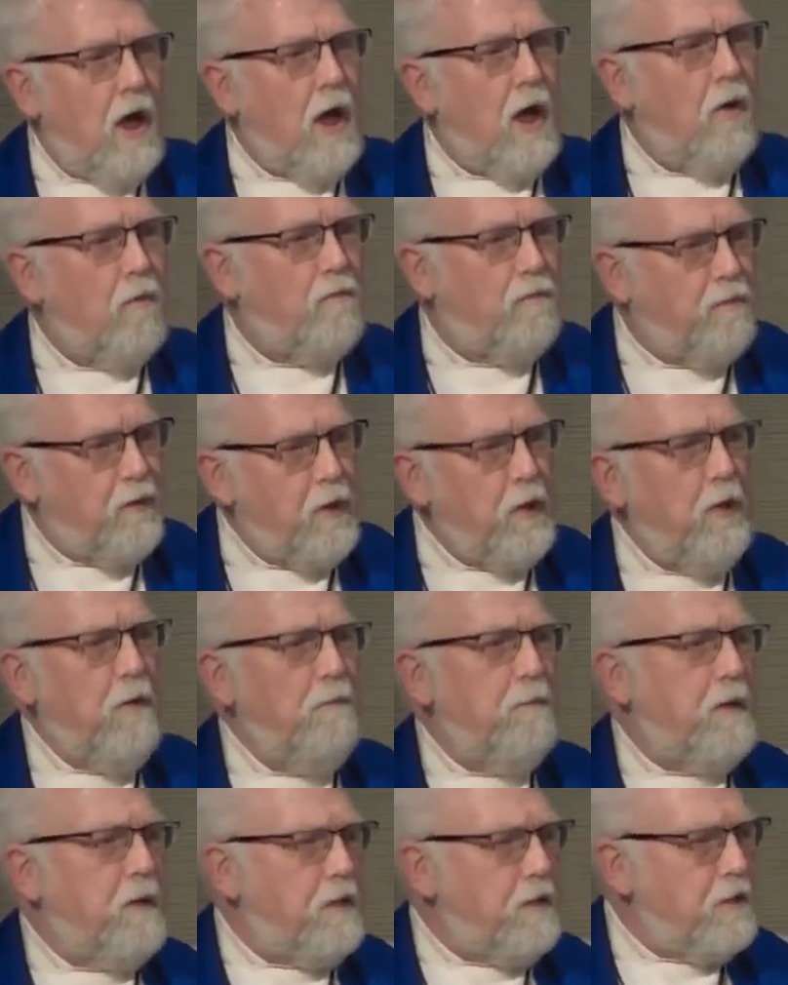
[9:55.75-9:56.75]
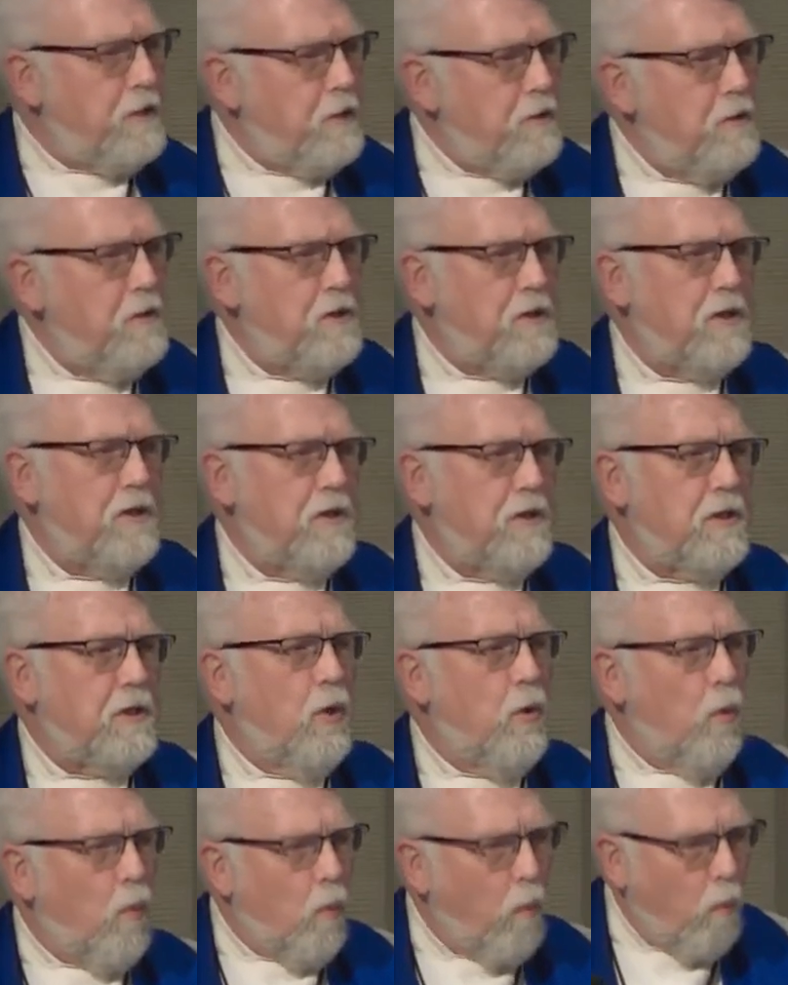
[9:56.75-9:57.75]
a verb he uses
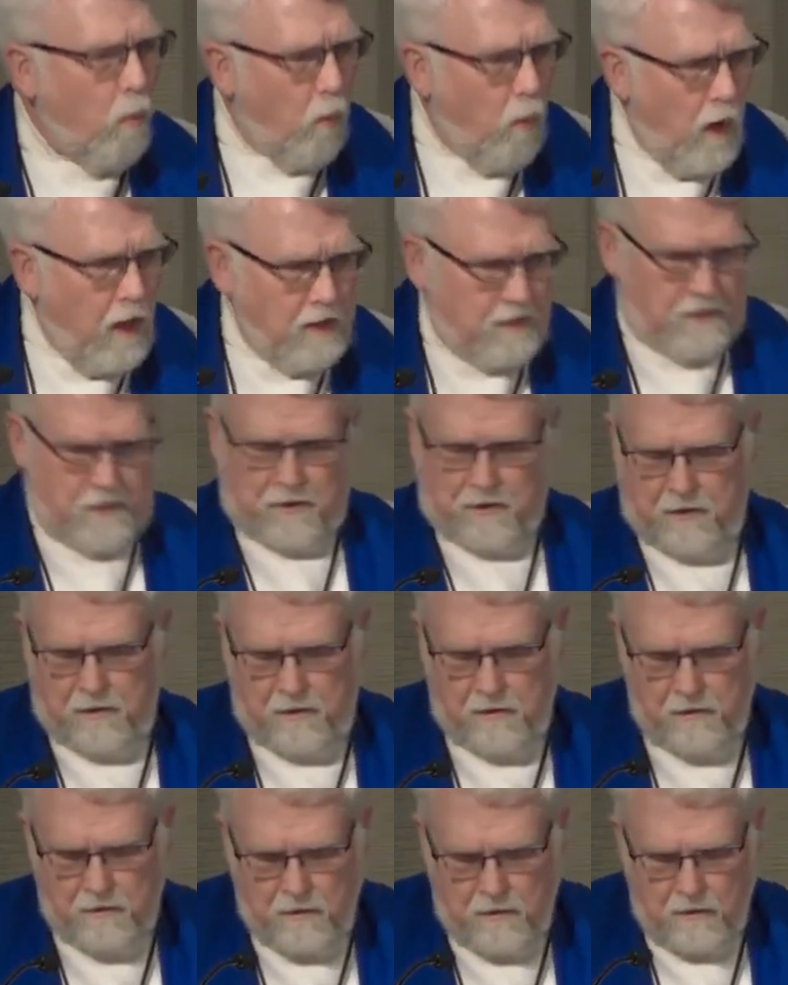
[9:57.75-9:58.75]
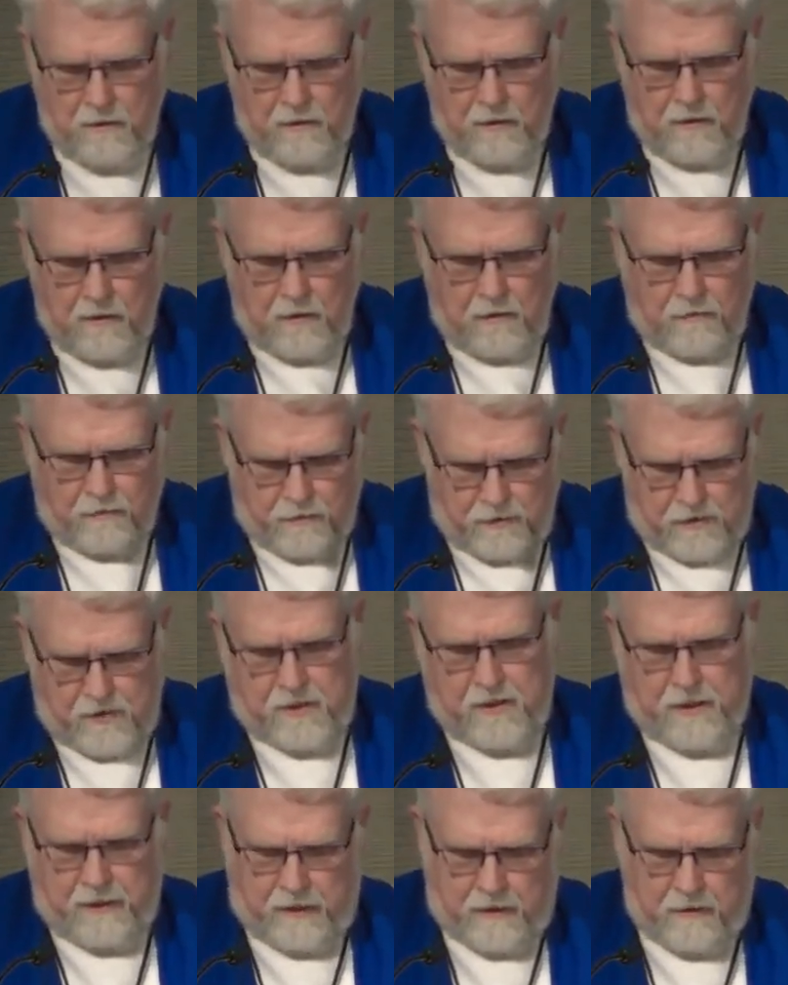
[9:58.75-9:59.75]
once for
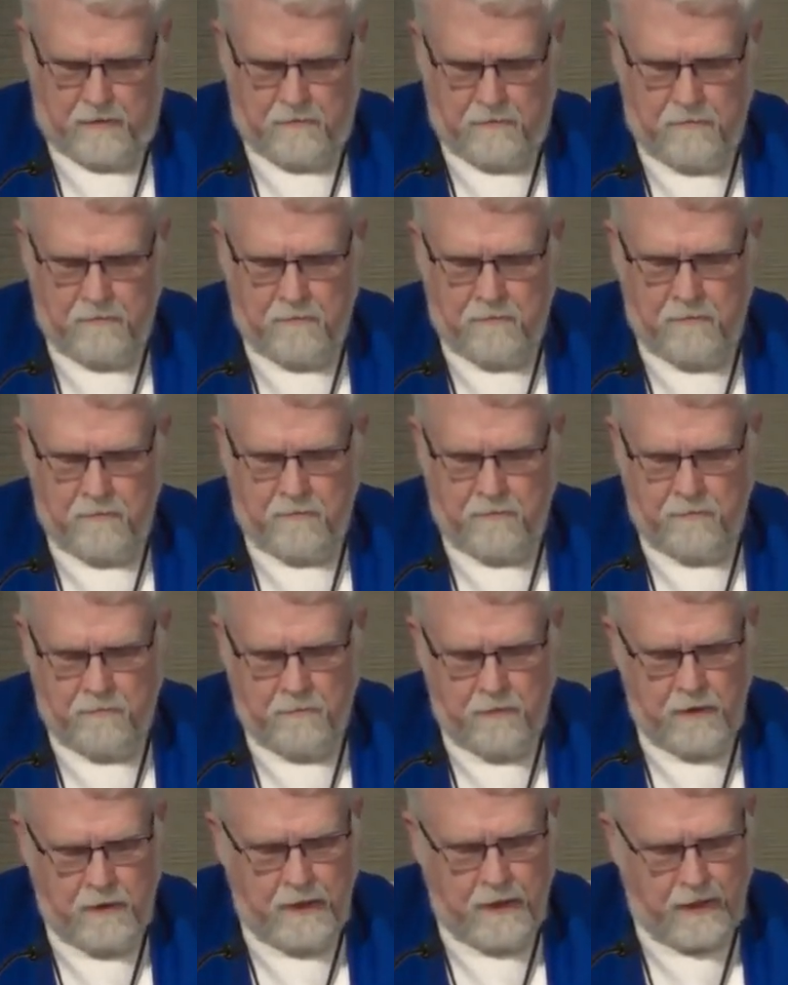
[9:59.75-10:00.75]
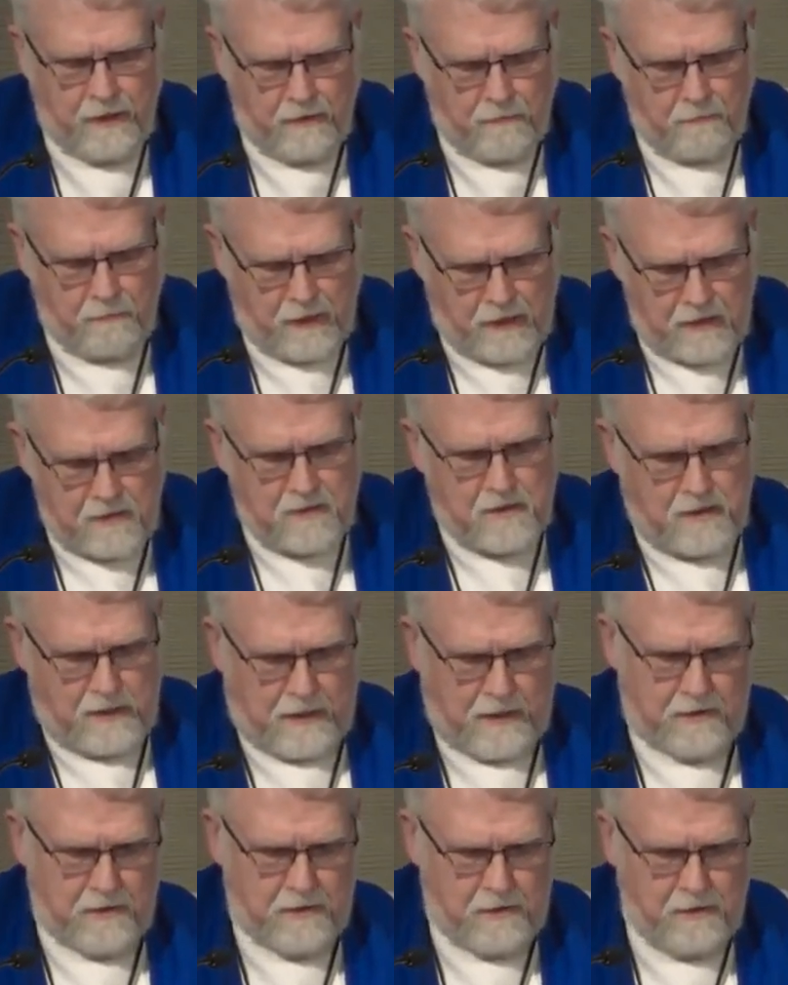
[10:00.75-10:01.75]
see. And it means
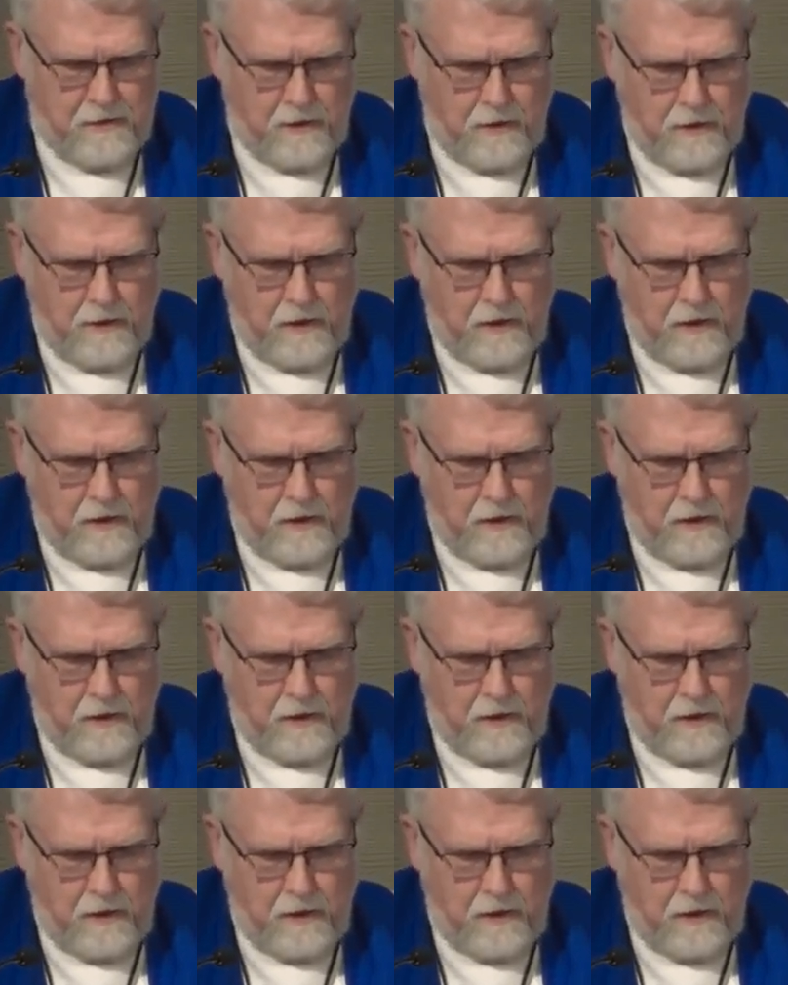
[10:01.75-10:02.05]
this: